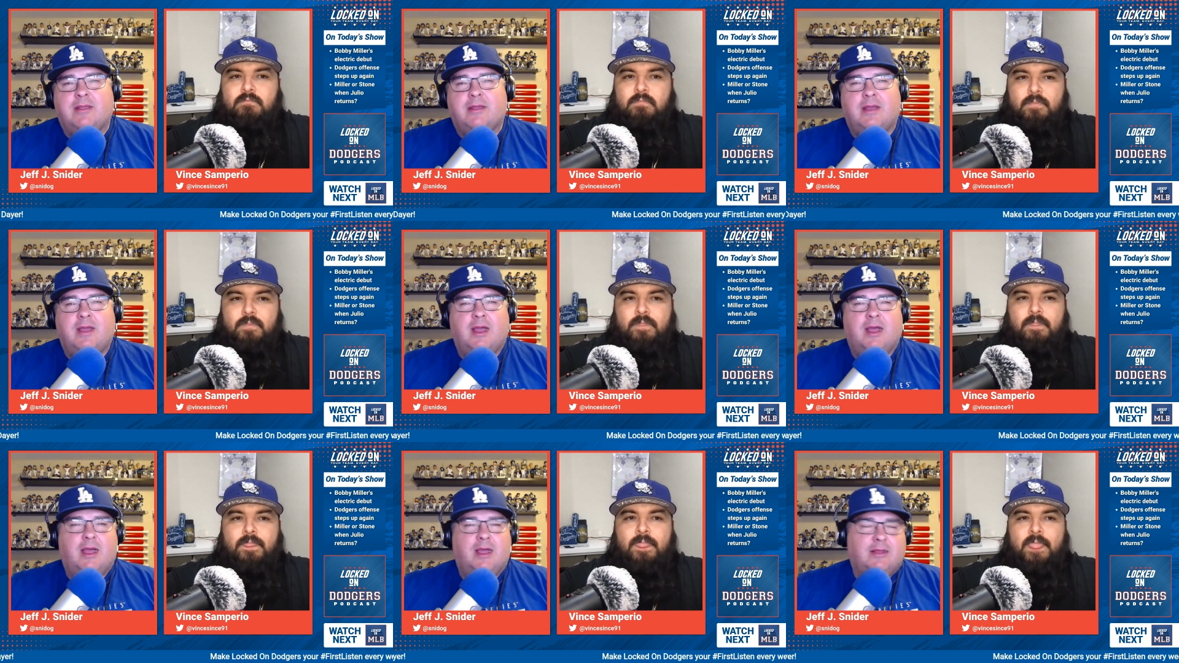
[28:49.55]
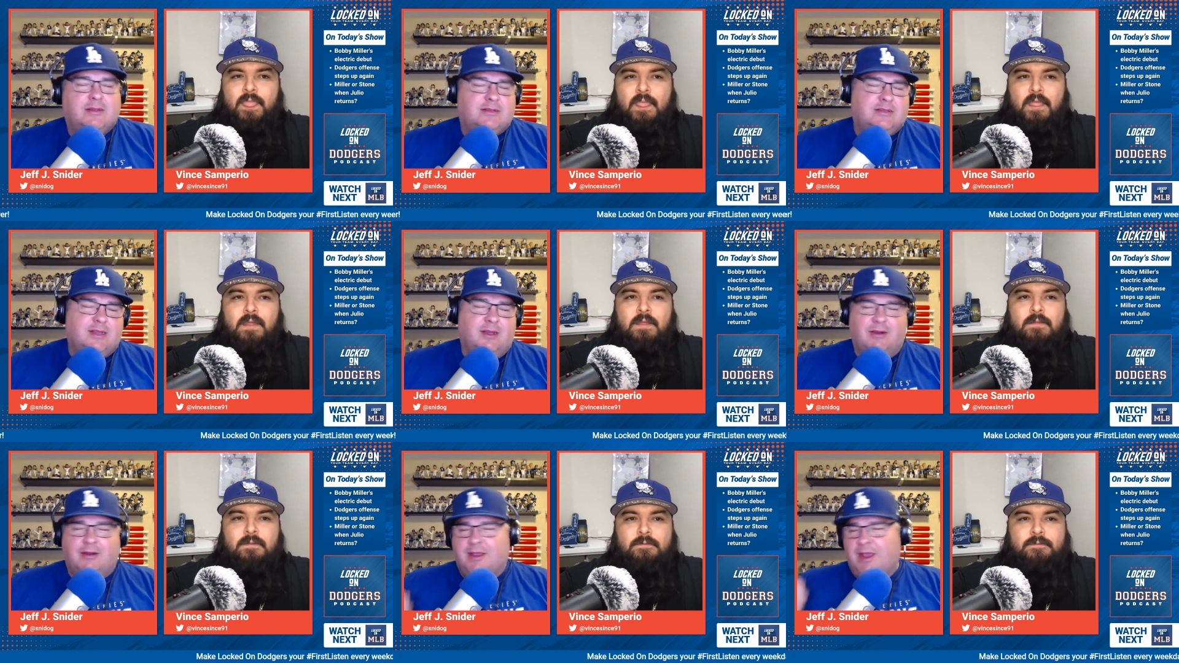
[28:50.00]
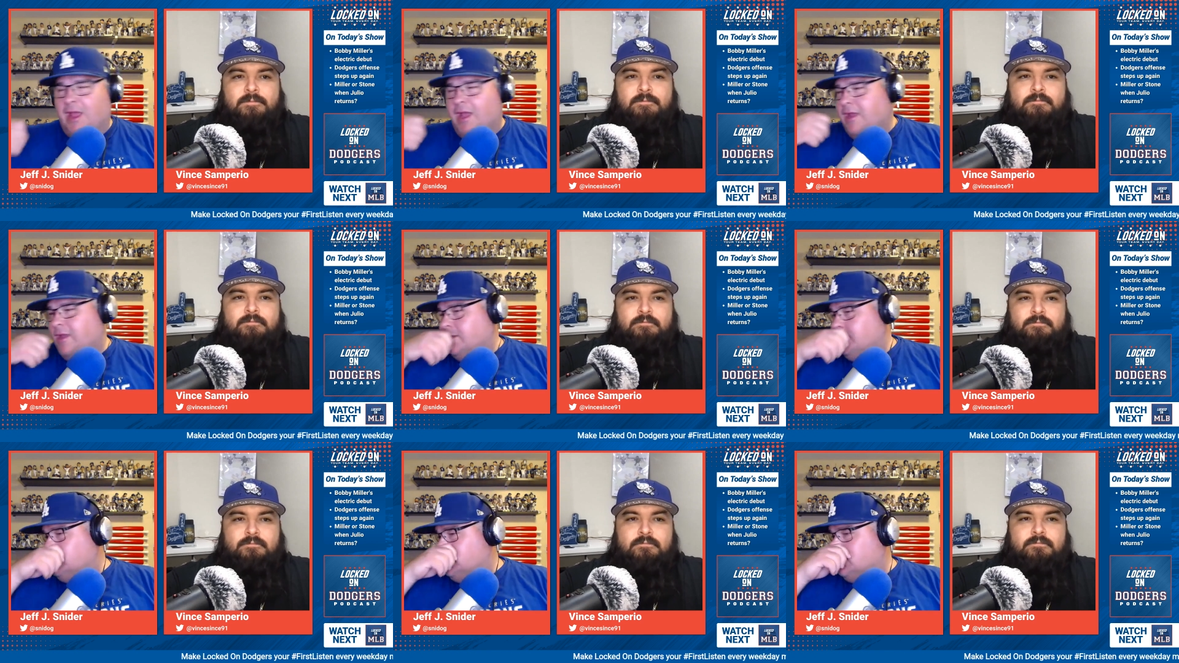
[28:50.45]
Speaker 1: Uh, so yeah,
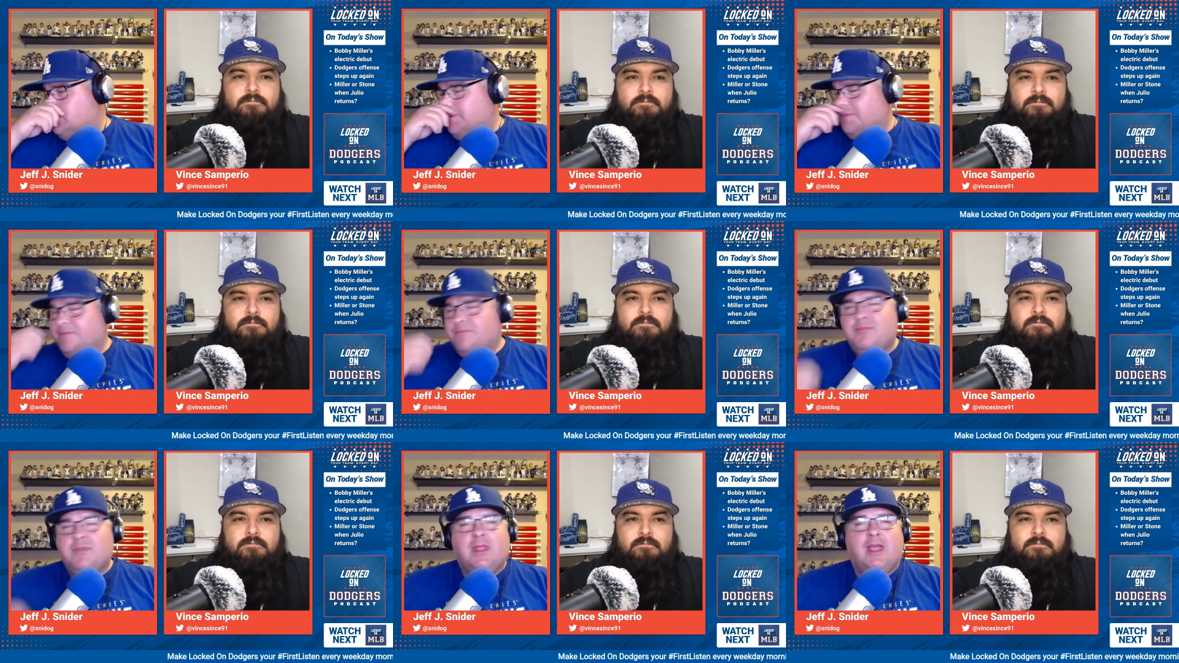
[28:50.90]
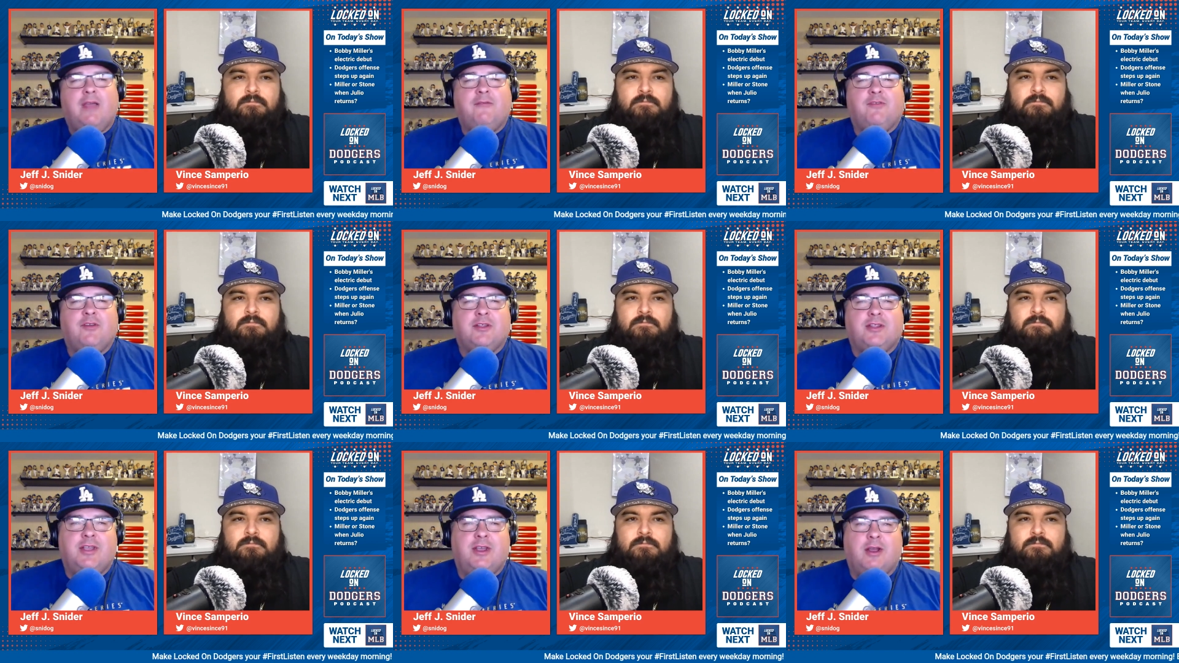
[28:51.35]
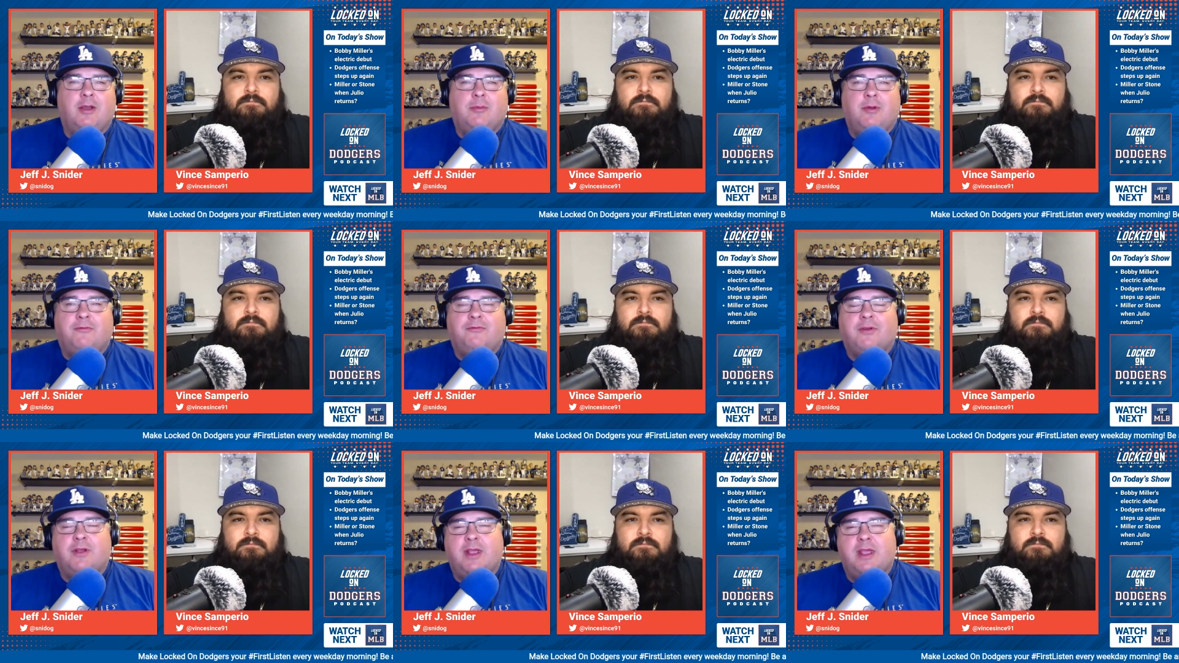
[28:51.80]
it's I feel
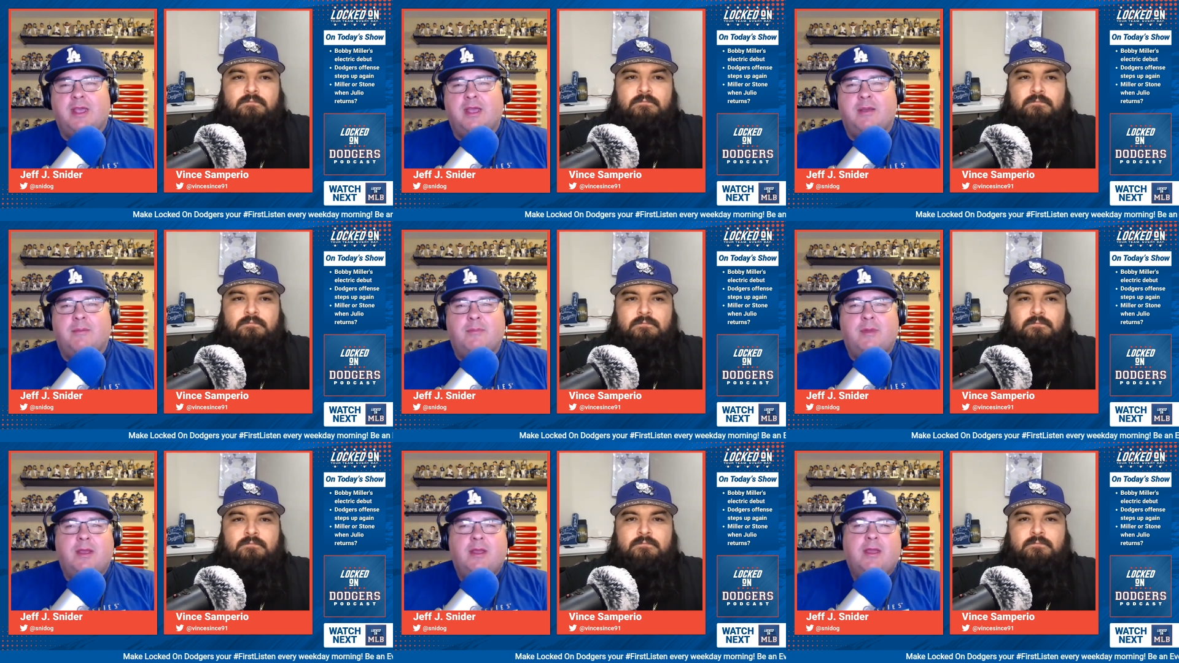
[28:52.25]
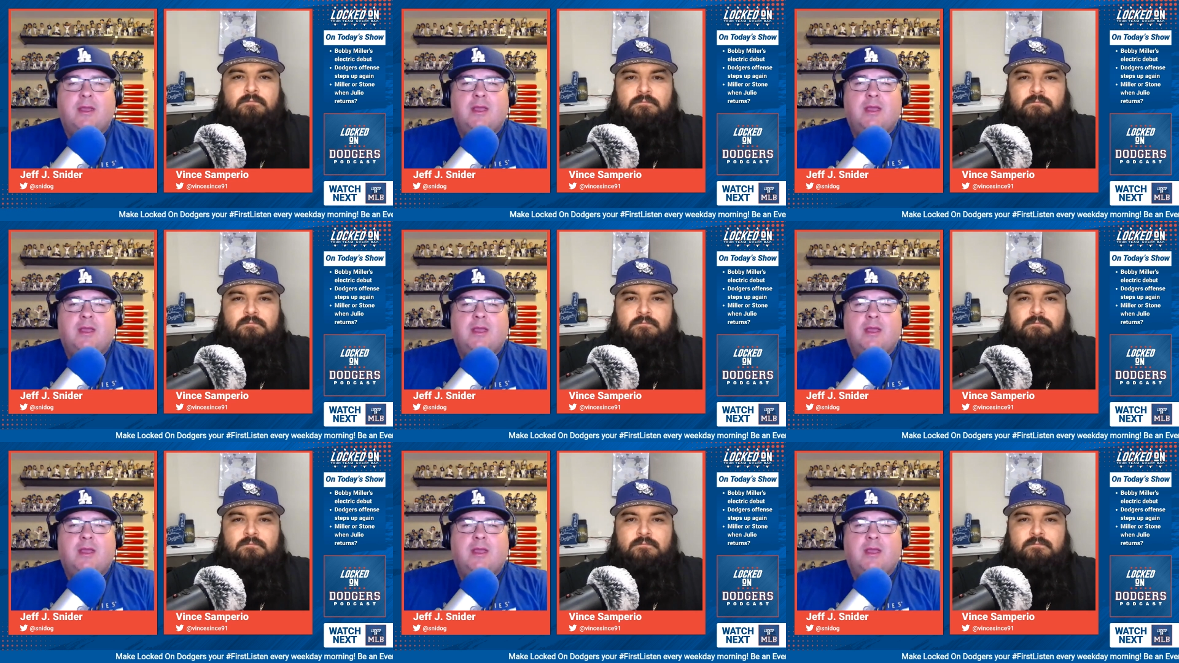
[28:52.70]
terrible for him,